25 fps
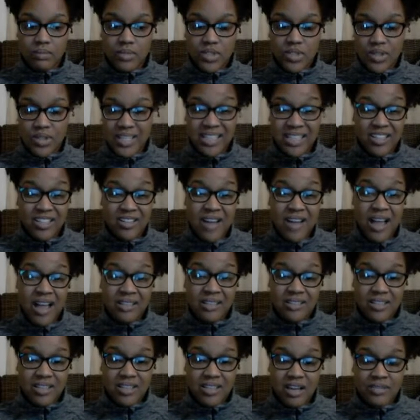so that they're not
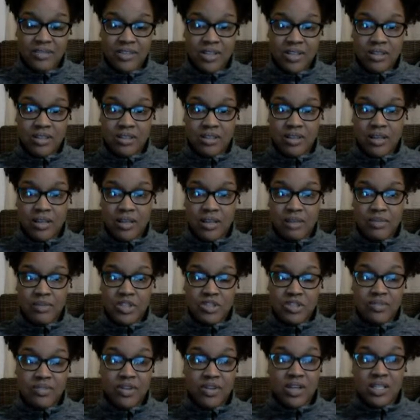discovered.
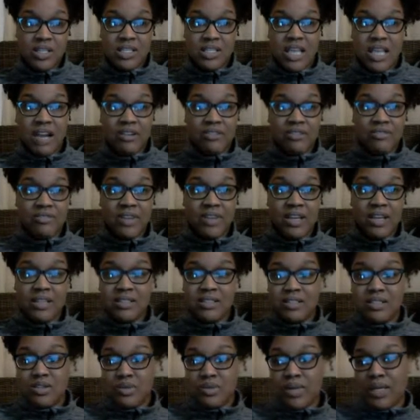Mr. Vargas
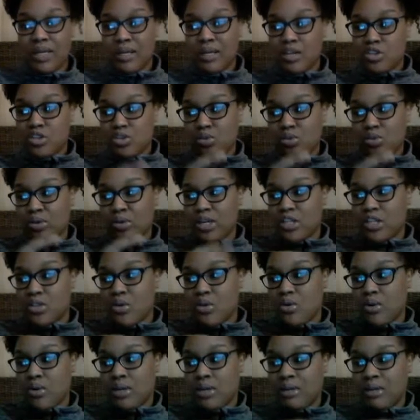sacrificed doing stories
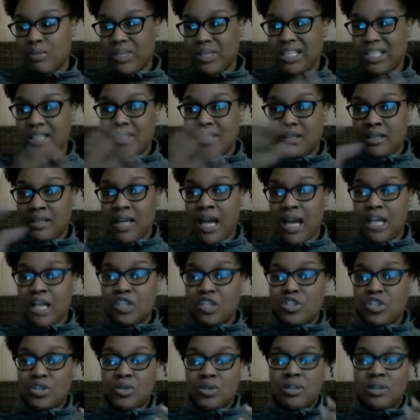when he got
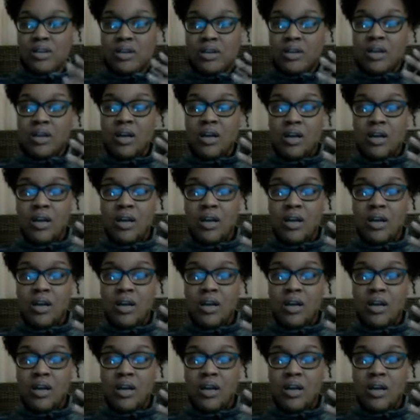into the